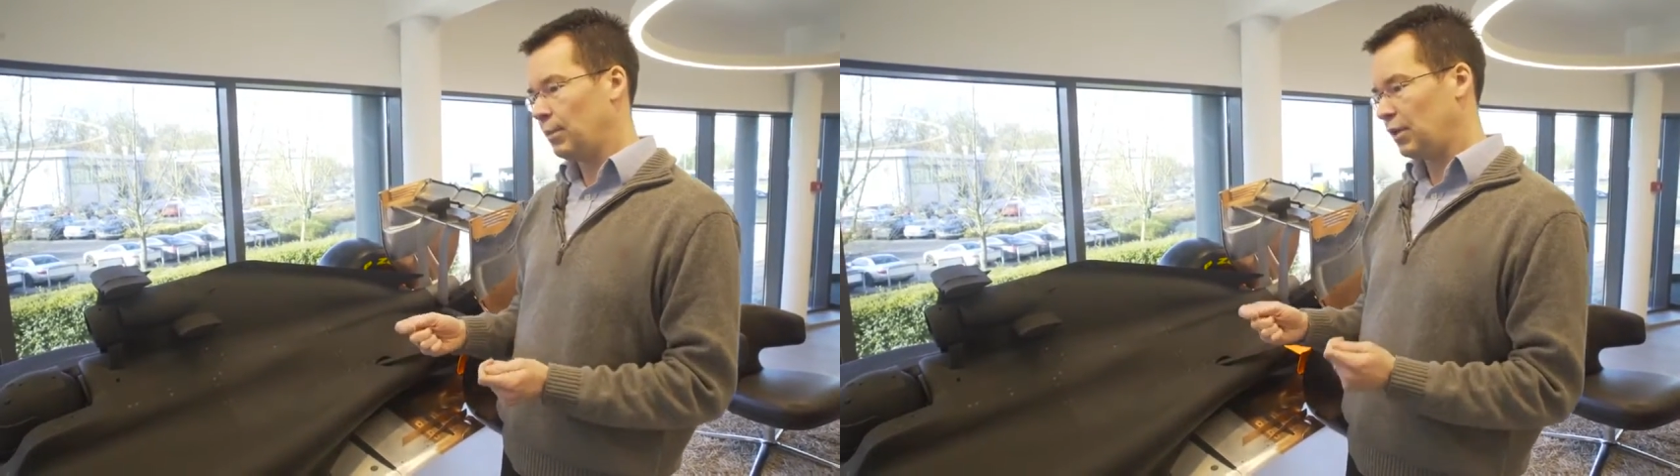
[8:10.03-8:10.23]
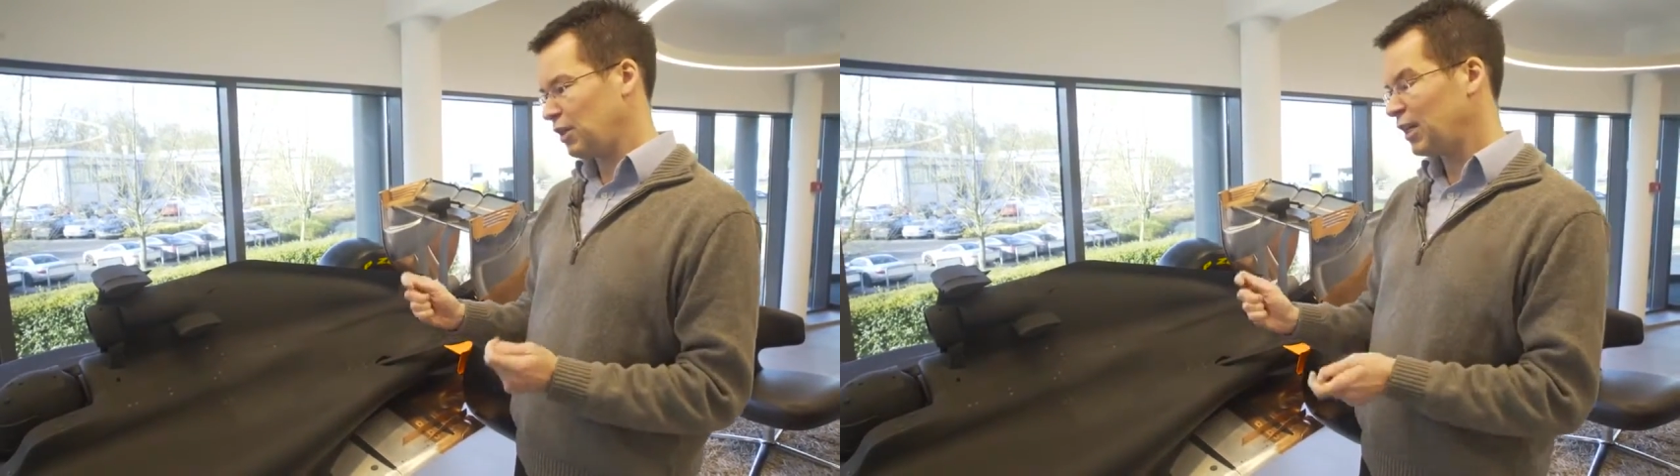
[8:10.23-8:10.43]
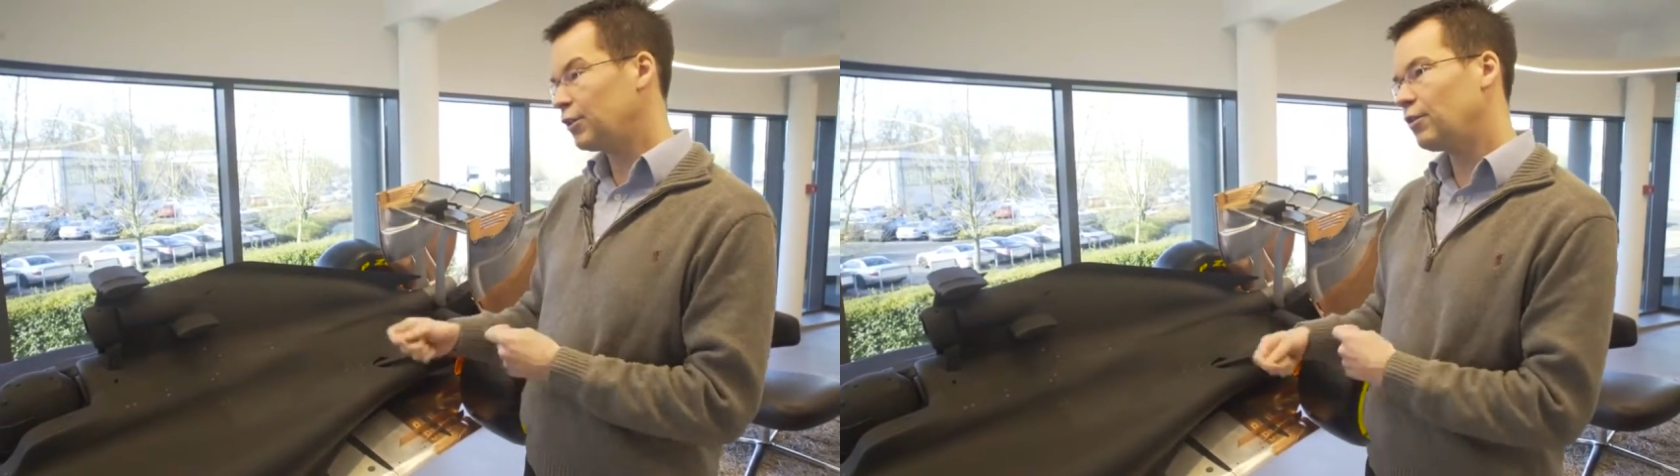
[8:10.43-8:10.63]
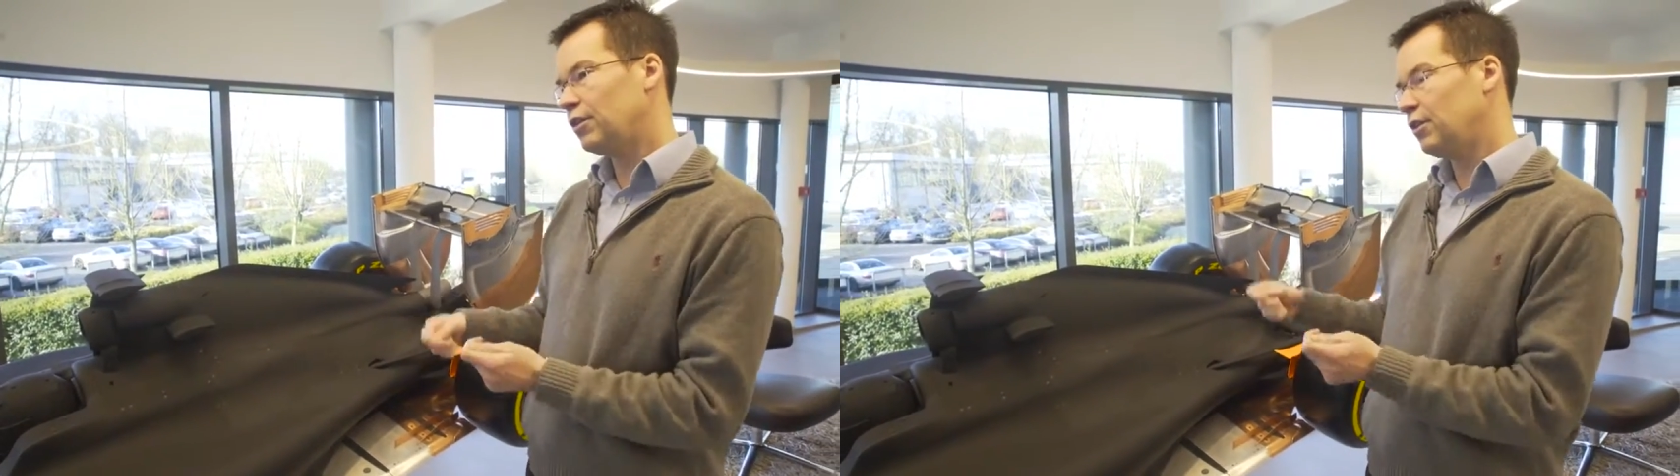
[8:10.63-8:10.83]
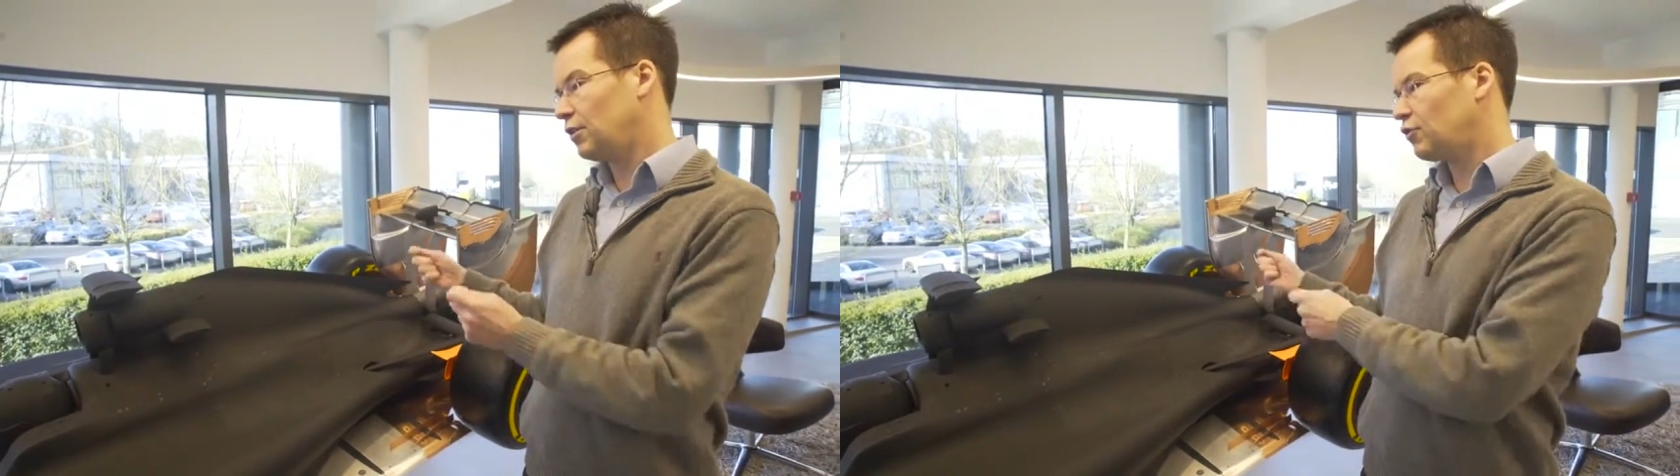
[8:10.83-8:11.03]
but its
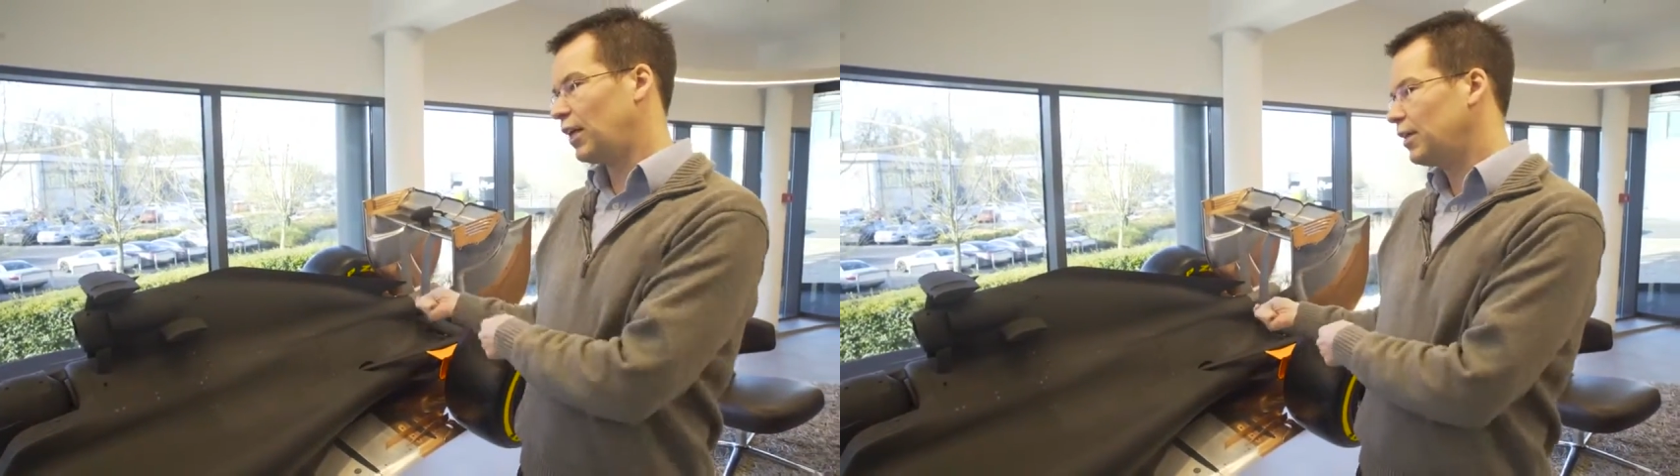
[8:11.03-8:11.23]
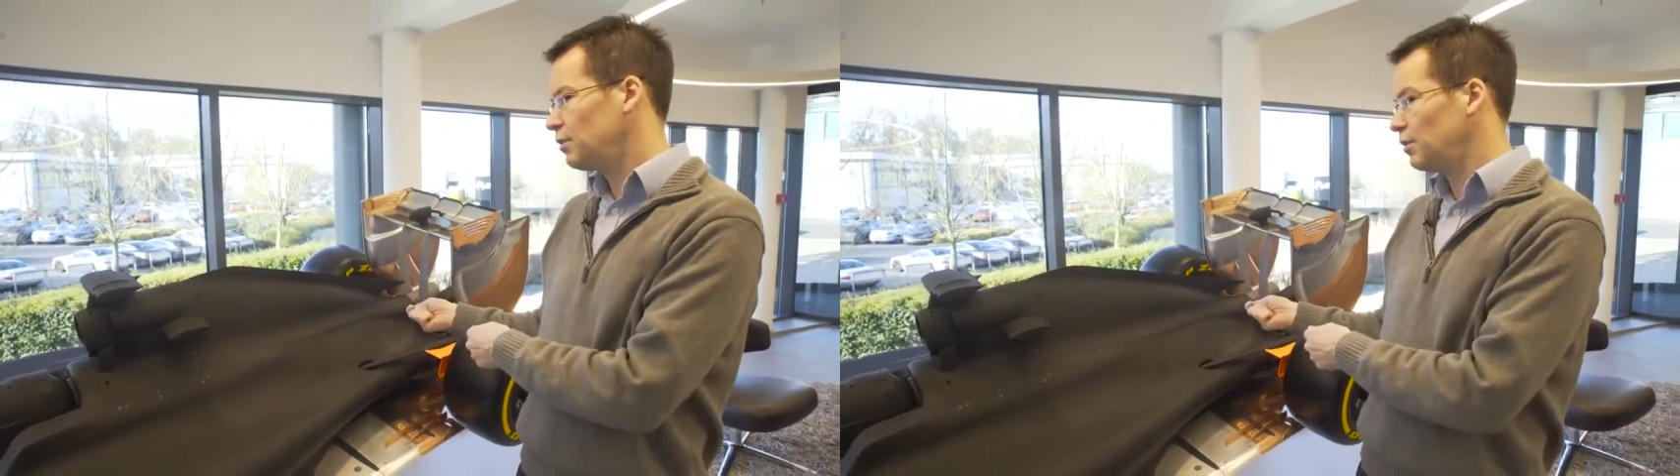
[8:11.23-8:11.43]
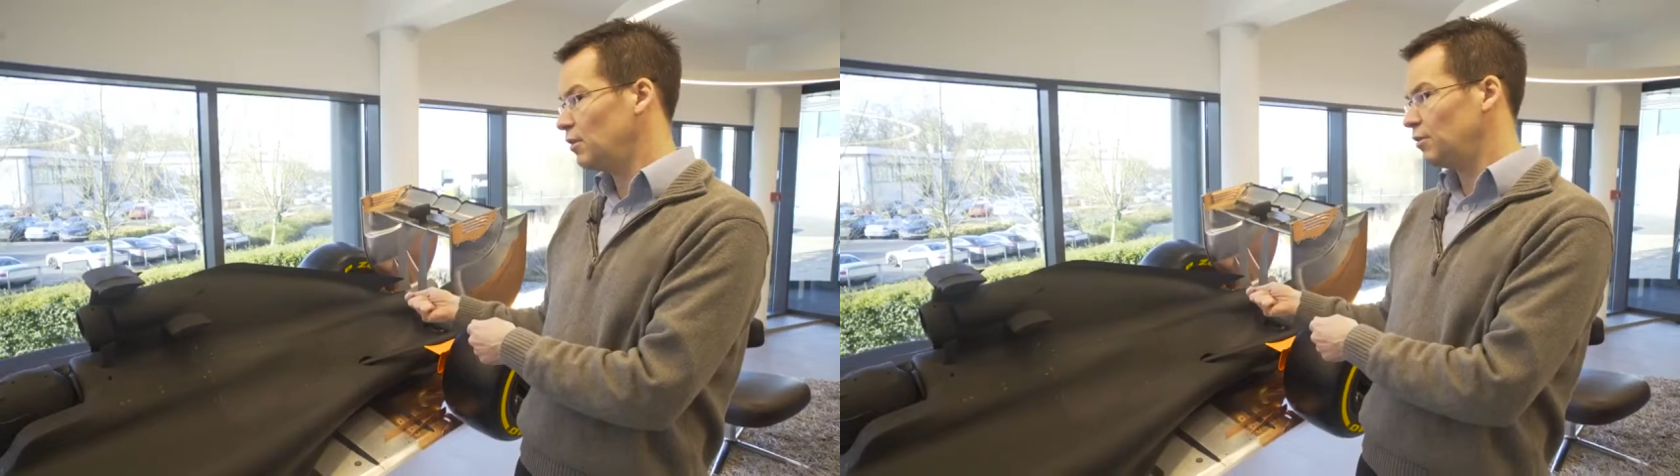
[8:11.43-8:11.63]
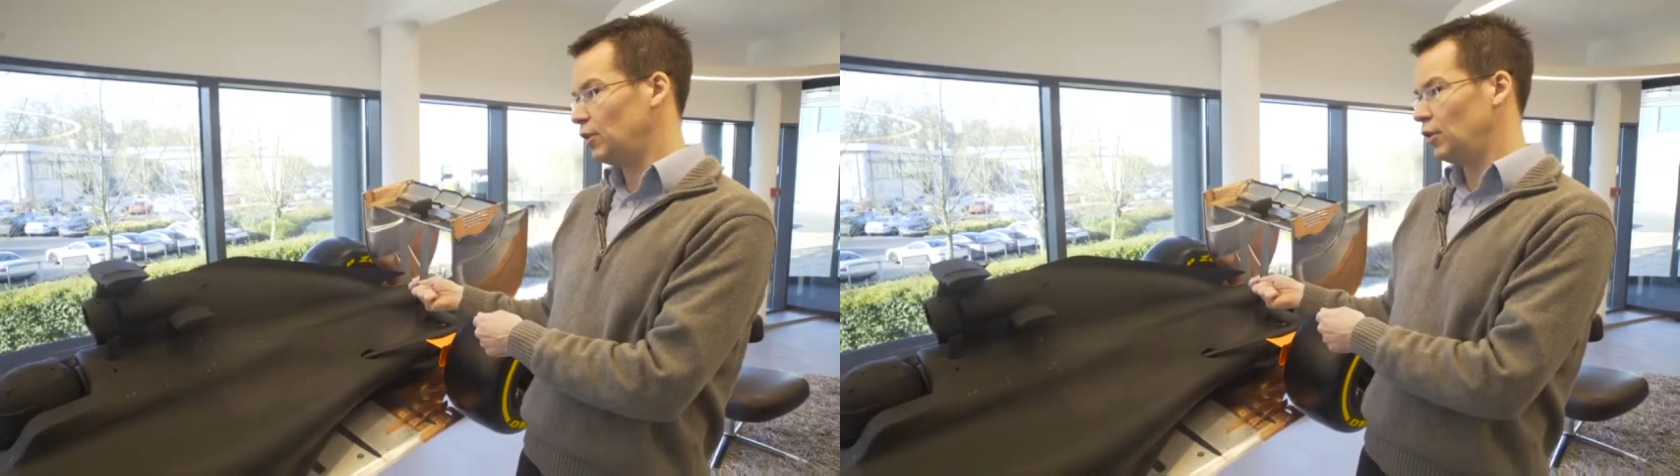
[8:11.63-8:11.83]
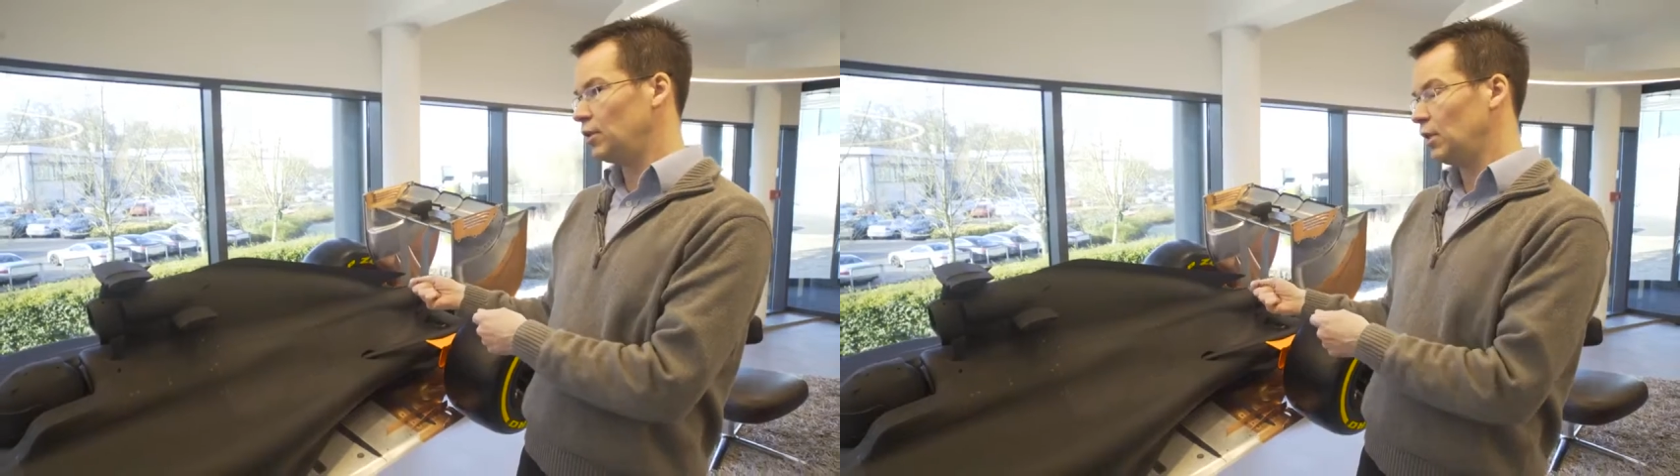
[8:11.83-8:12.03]
accuracy to the track isn't as
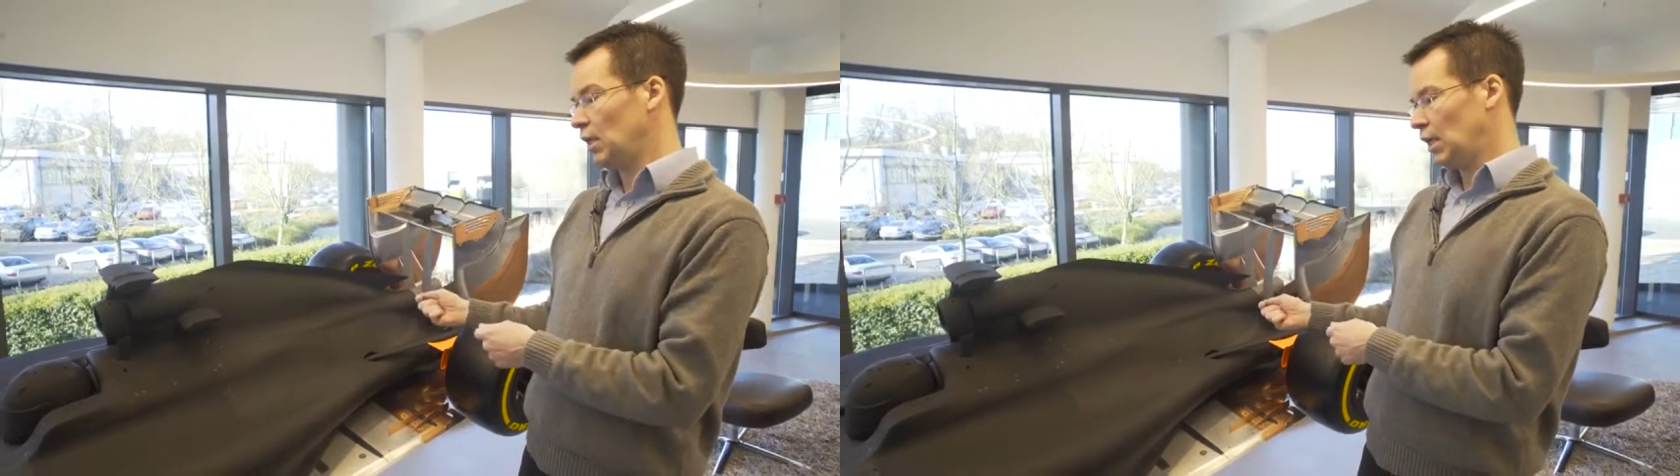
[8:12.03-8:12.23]
good.